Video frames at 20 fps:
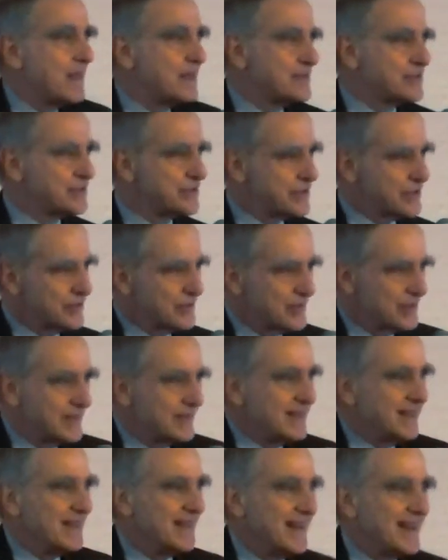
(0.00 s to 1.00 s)
So
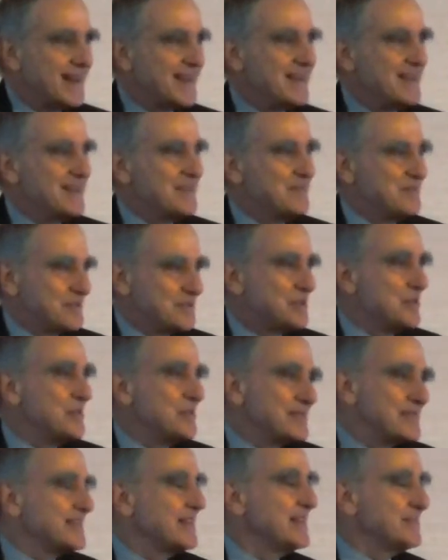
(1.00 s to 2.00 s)

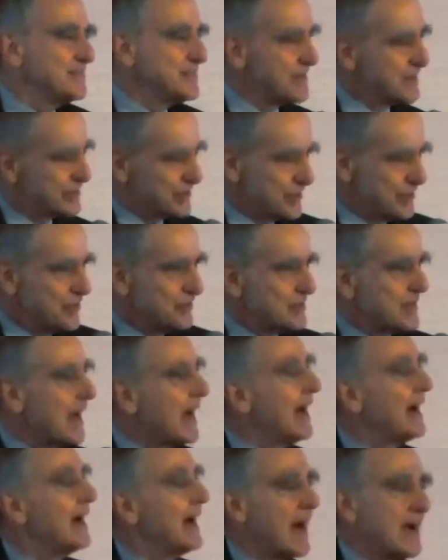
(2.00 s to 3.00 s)
it's an excuse.
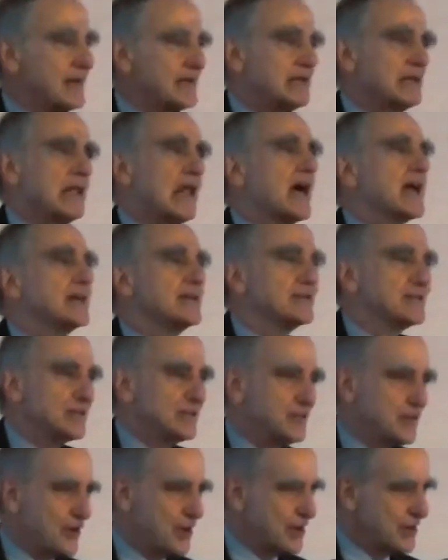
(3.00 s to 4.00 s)
I'd like
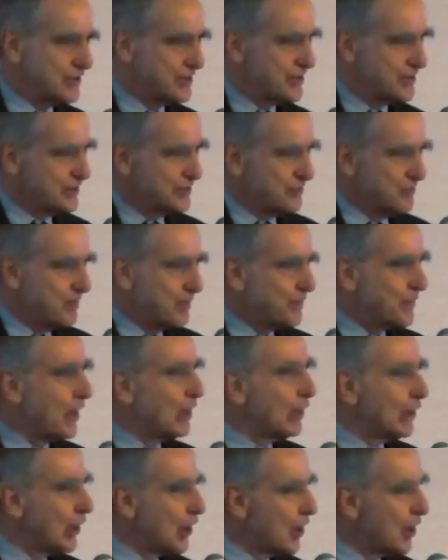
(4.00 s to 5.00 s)
to talk to you, but the
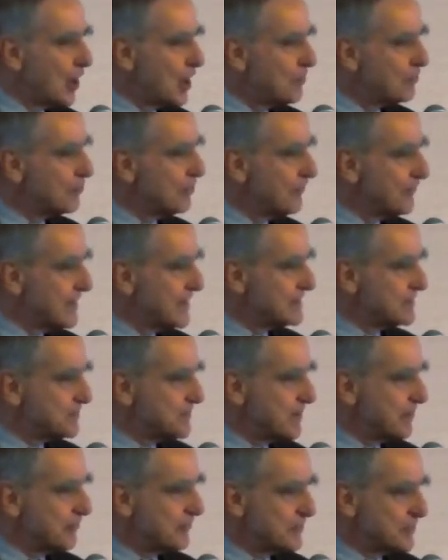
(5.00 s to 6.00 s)
law prevents
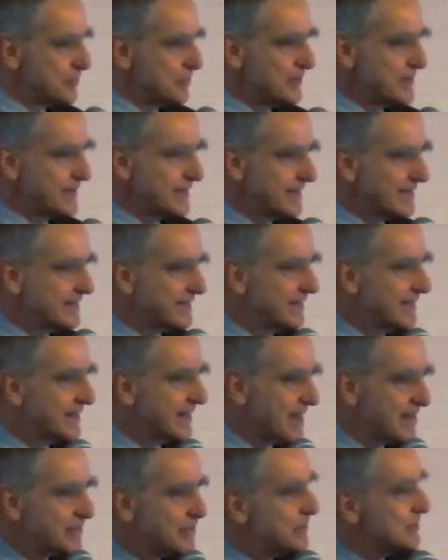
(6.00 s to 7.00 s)
me from doing it.
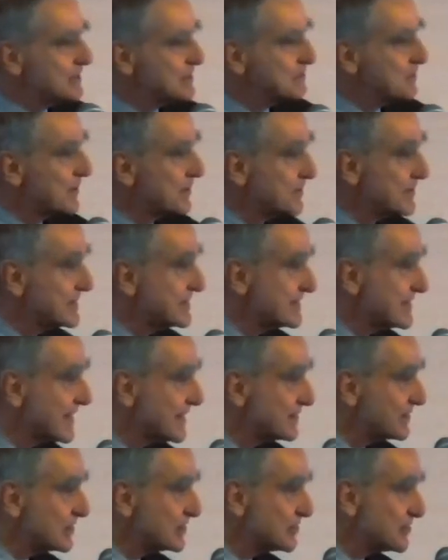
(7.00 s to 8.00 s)
Have you experienced
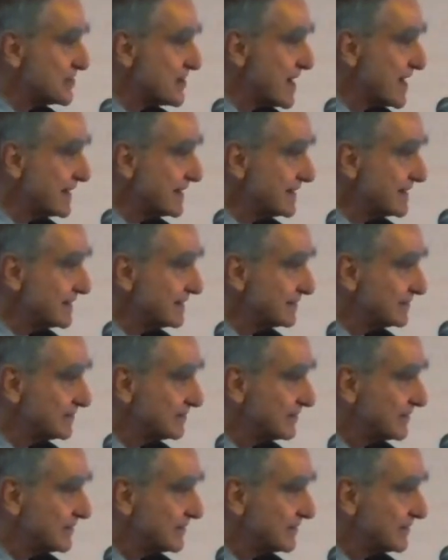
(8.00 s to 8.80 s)
that you're nodding?